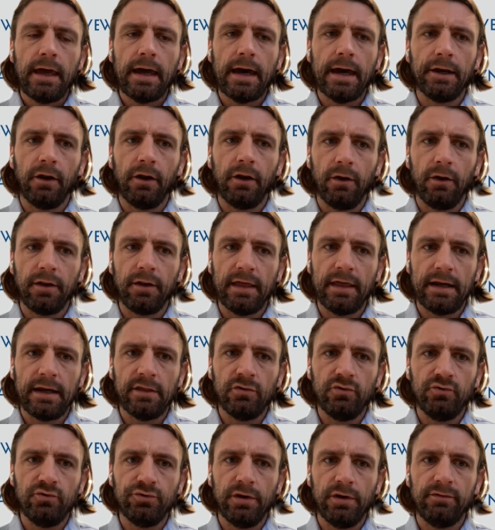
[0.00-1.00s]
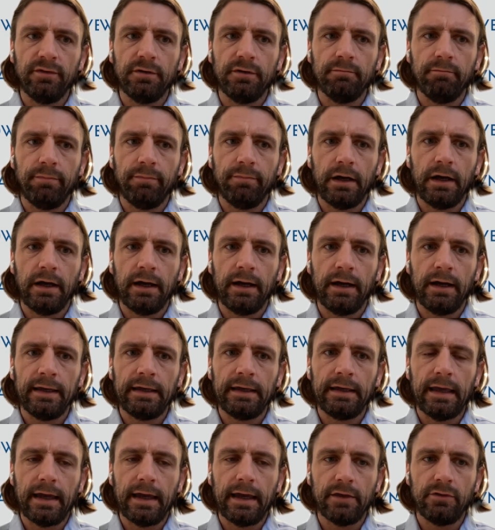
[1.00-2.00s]
And a lot of that is driven
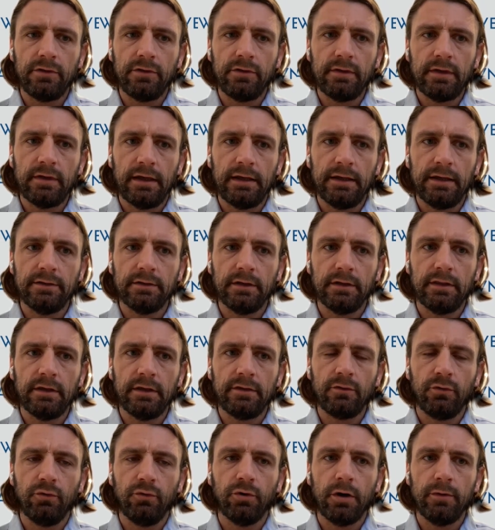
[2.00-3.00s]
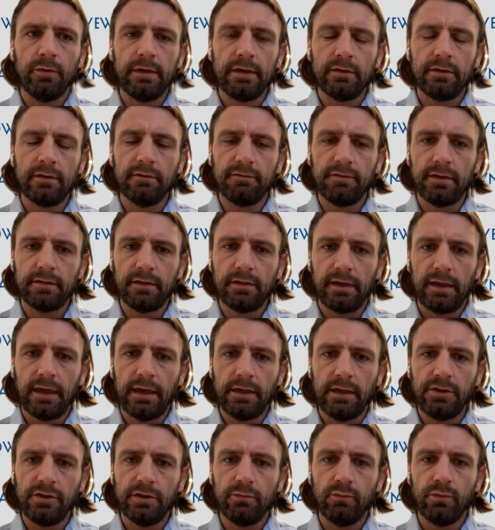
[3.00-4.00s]
by, as you say, Lynda, this growing
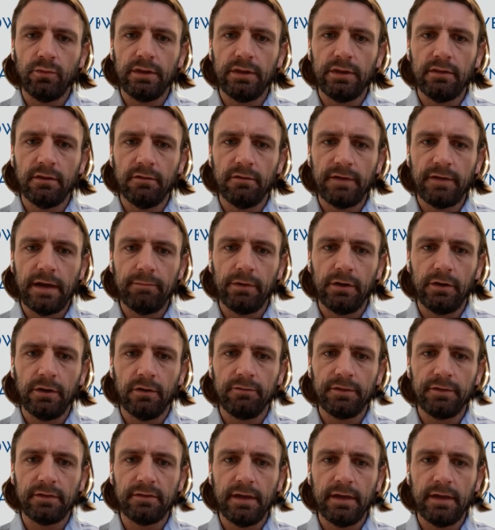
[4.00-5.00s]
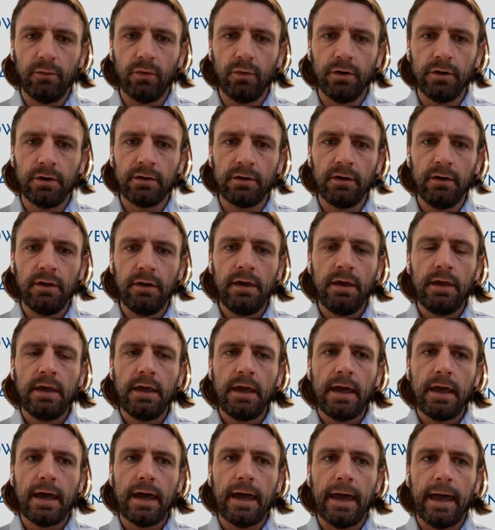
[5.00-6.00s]
sophistication within the family office network,
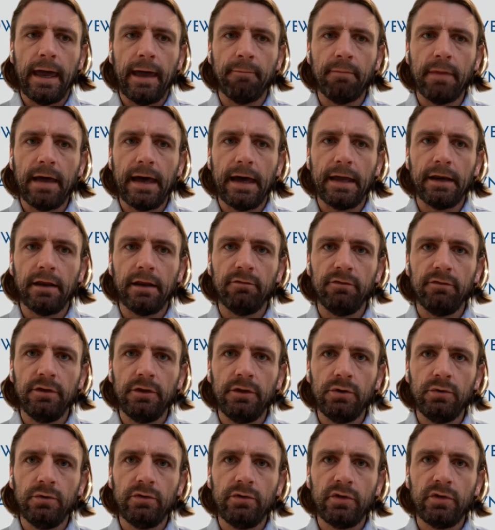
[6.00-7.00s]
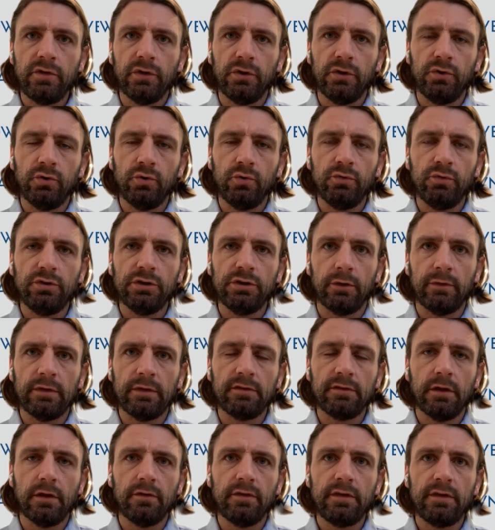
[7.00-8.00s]
and a view to,
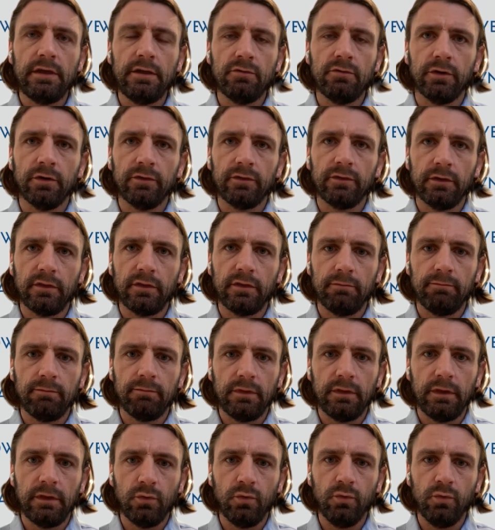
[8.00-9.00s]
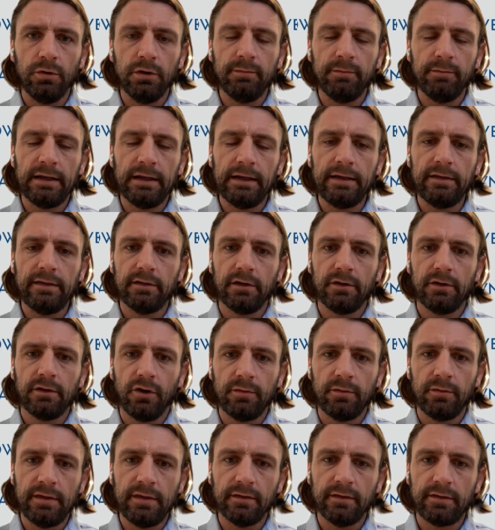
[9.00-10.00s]
it's no secret that all the Middle East
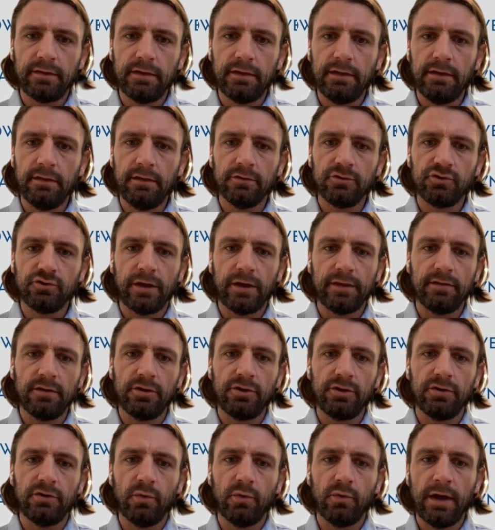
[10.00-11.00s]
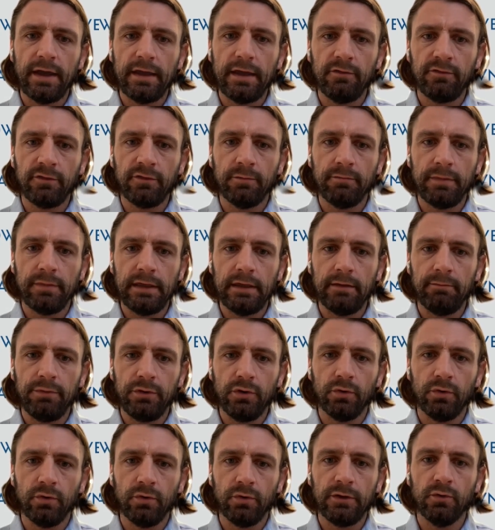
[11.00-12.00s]
economies are seeking to transition away from being
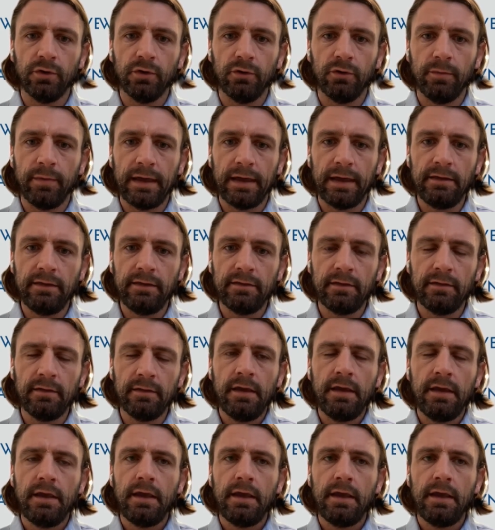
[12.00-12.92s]
purely oil-based.